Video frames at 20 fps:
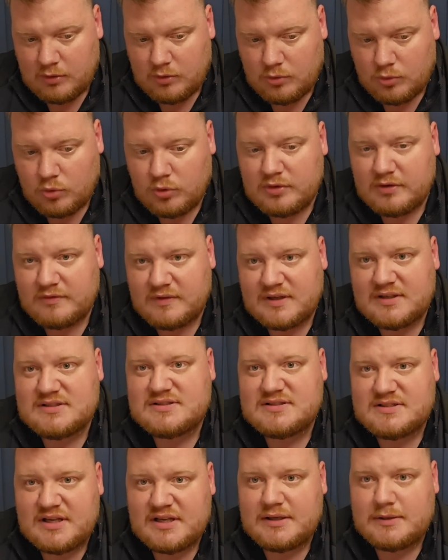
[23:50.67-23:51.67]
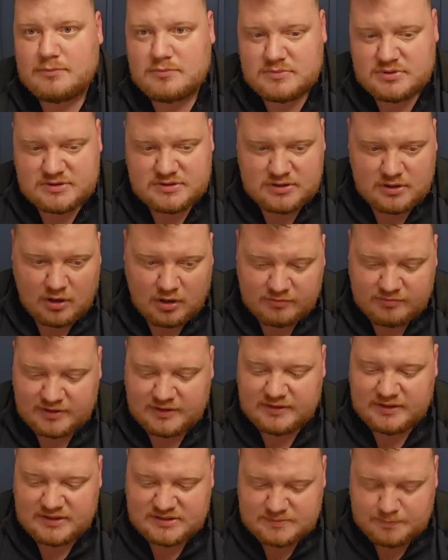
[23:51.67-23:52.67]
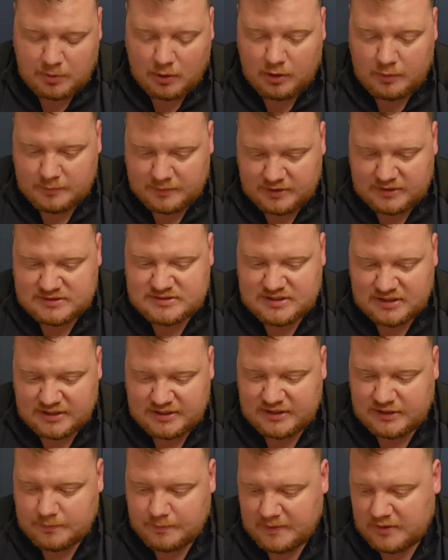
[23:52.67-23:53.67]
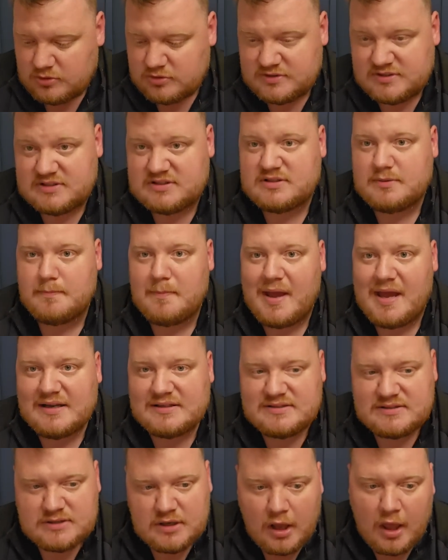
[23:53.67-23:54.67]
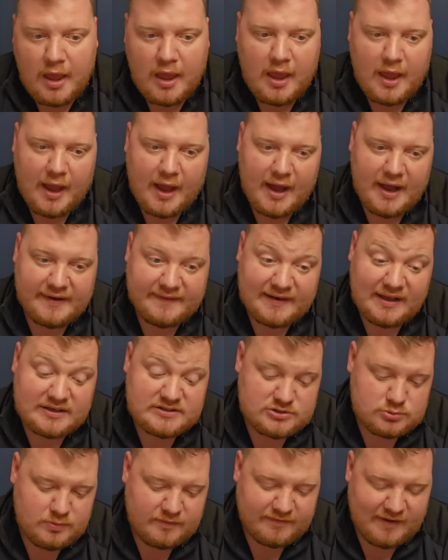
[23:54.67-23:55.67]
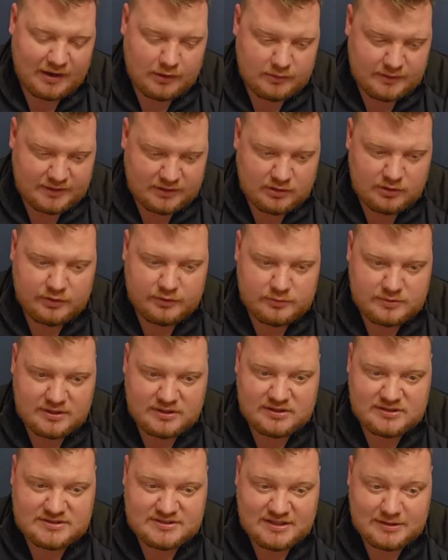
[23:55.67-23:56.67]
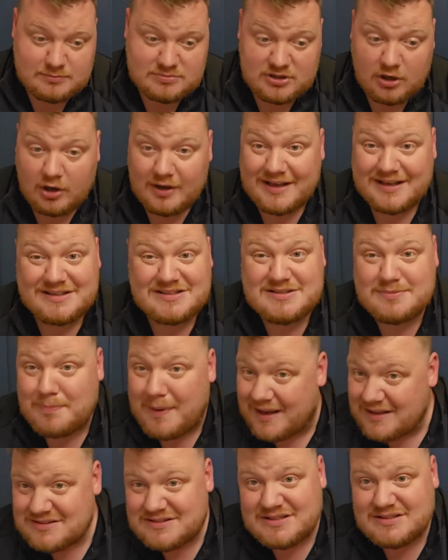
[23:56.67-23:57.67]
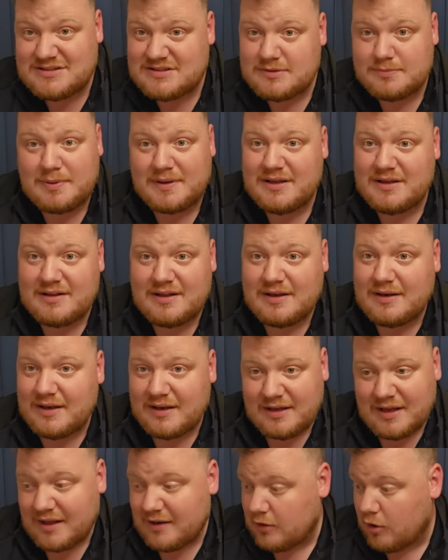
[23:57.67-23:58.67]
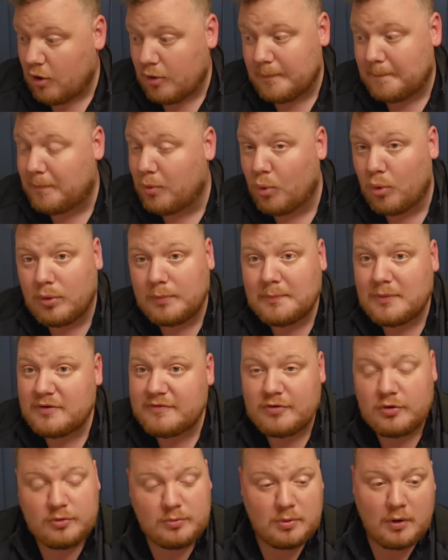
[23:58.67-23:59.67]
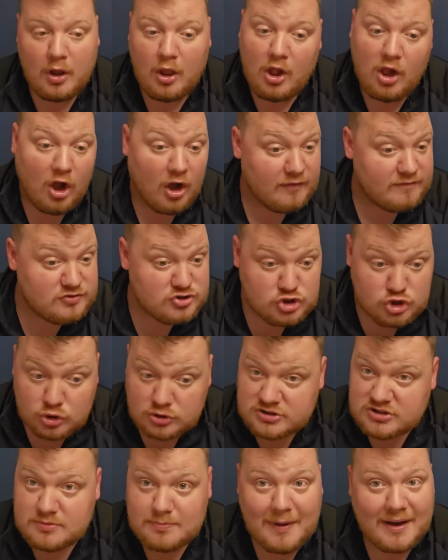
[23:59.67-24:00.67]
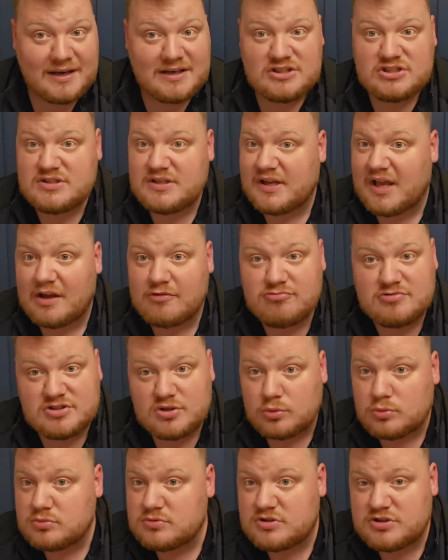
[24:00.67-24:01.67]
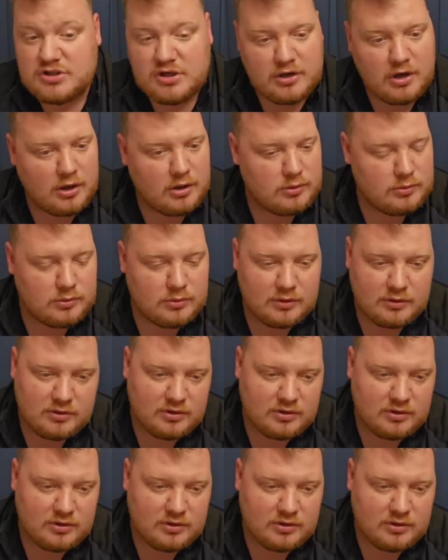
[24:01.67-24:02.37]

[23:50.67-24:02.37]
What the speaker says: all of these teams are in this part of this league because it's a mess. And that's without including the teams that I expected to be in there, like Bournemouth, who have just managed to get results. You know,